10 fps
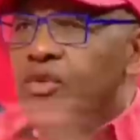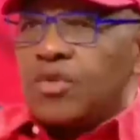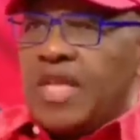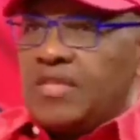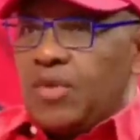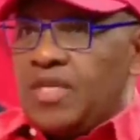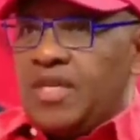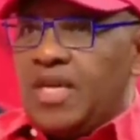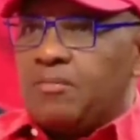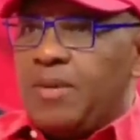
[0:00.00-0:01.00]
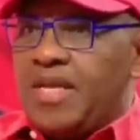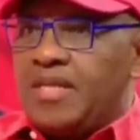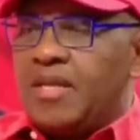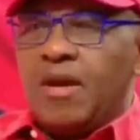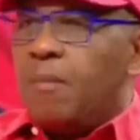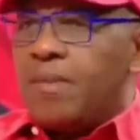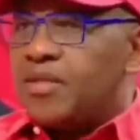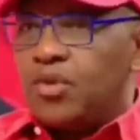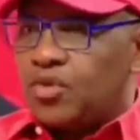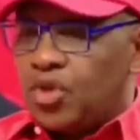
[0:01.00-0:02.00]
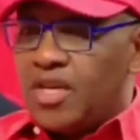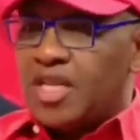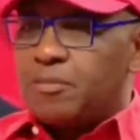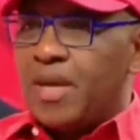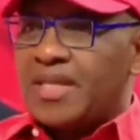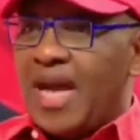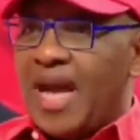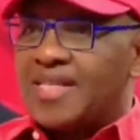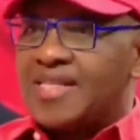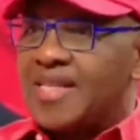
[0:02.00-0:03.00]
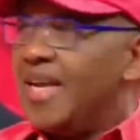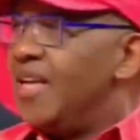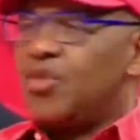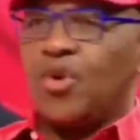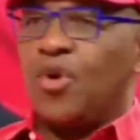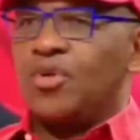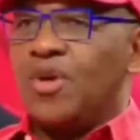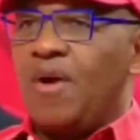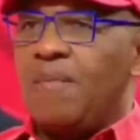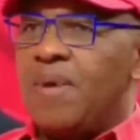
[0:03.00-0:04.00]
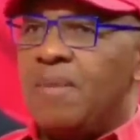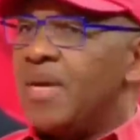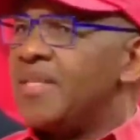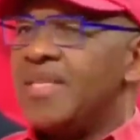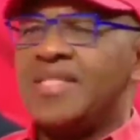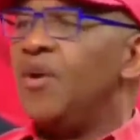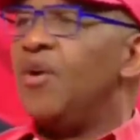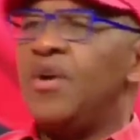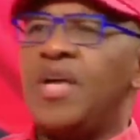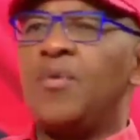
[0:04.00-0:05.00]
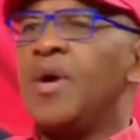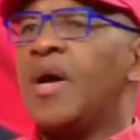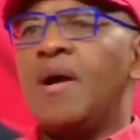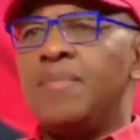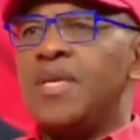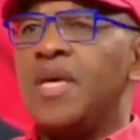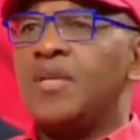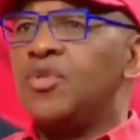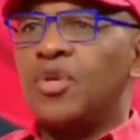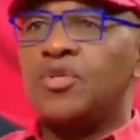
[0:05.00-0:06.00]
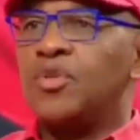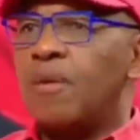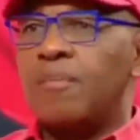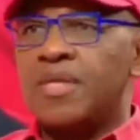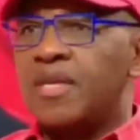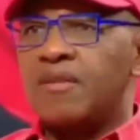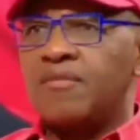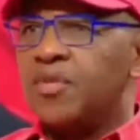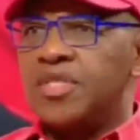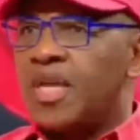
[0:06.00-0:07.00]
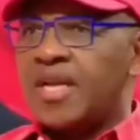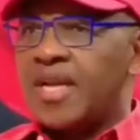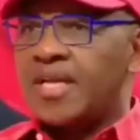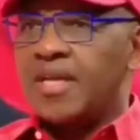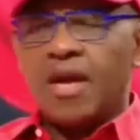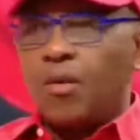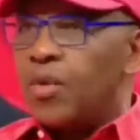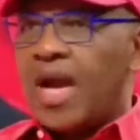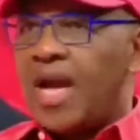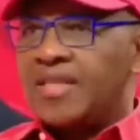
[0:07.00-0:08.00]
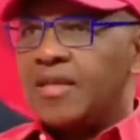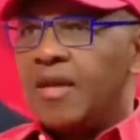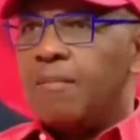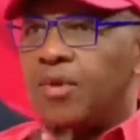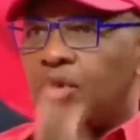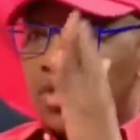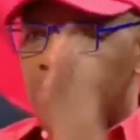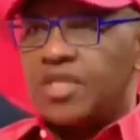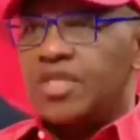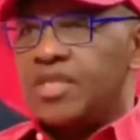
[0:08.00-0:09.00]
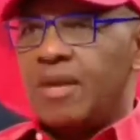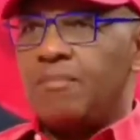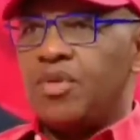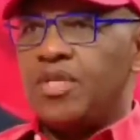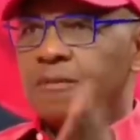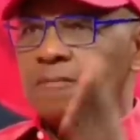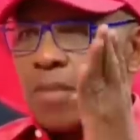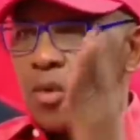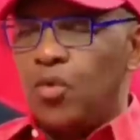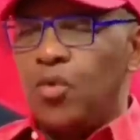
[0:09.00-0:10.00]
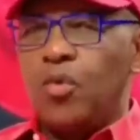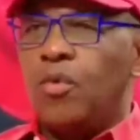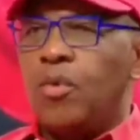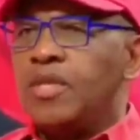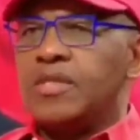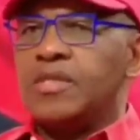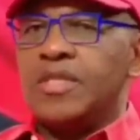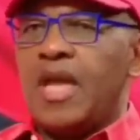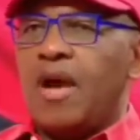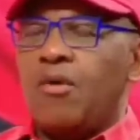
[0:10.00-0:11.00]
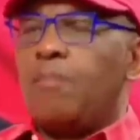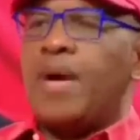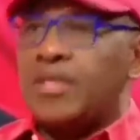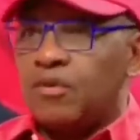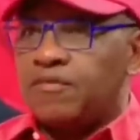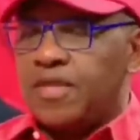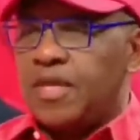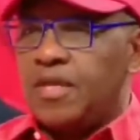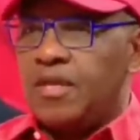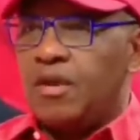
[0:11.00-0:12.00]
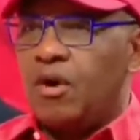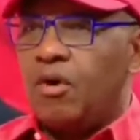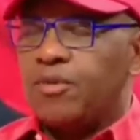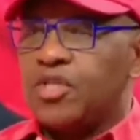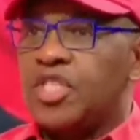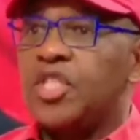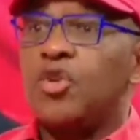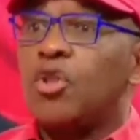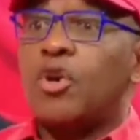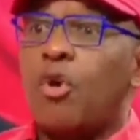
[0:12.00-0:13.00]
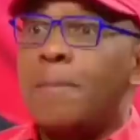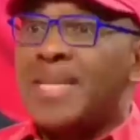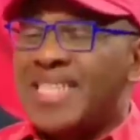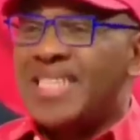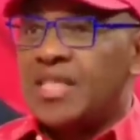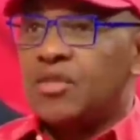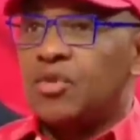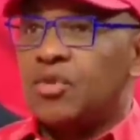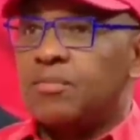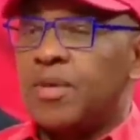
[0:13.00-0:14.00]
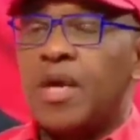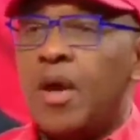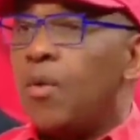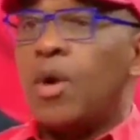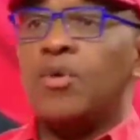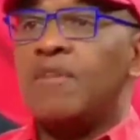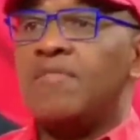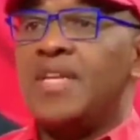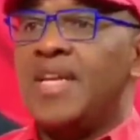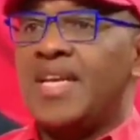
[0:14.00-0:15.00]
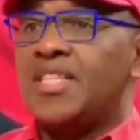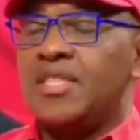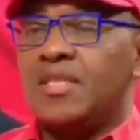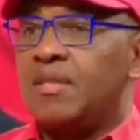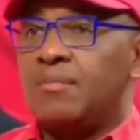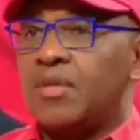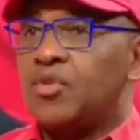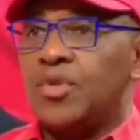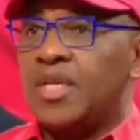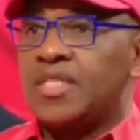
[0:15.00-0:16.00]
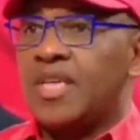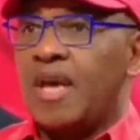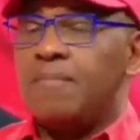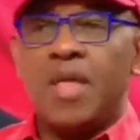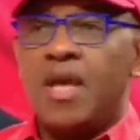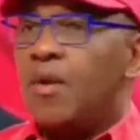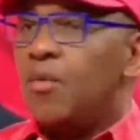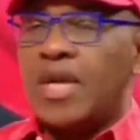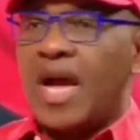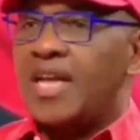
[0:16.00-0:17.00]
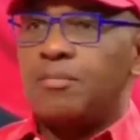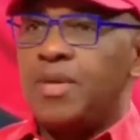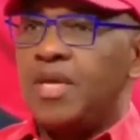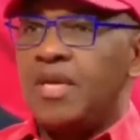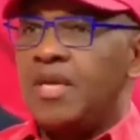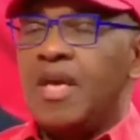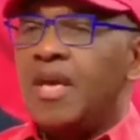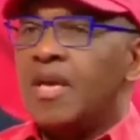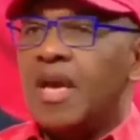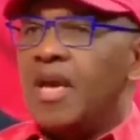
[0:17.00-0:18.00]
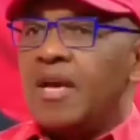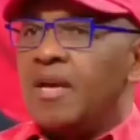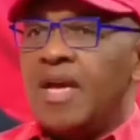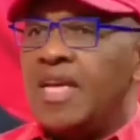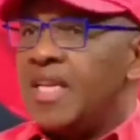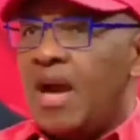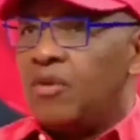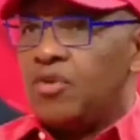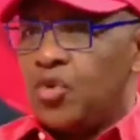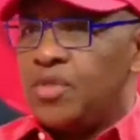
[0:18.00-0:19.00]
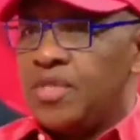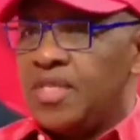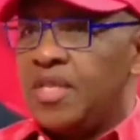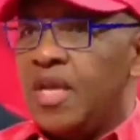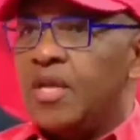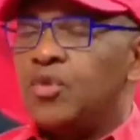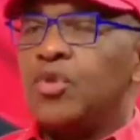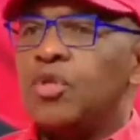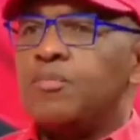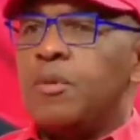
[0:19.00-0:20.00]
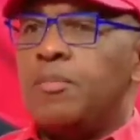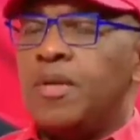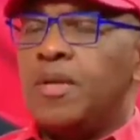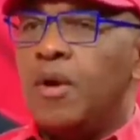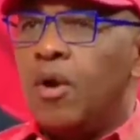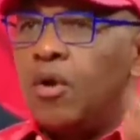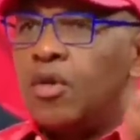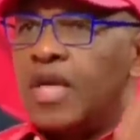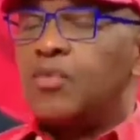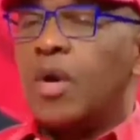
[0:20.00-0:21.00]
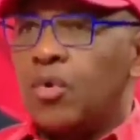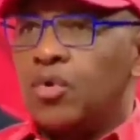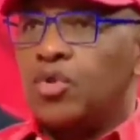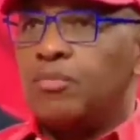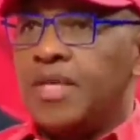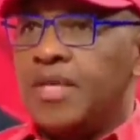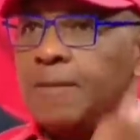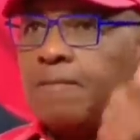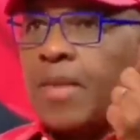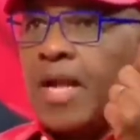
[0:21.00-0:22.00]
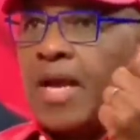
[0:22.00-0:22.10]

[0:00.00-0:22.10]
so that's what he explained. But you don't expect us to go to our members and say, oh yeah, we're coming here to talk to you about the Revolutionary Act. We can't, because this is somebody who is now part of the opposition or the competition, so to speak. We're going to have an election in about 2 years' time. We can't be handing out roses to those people that we're going to be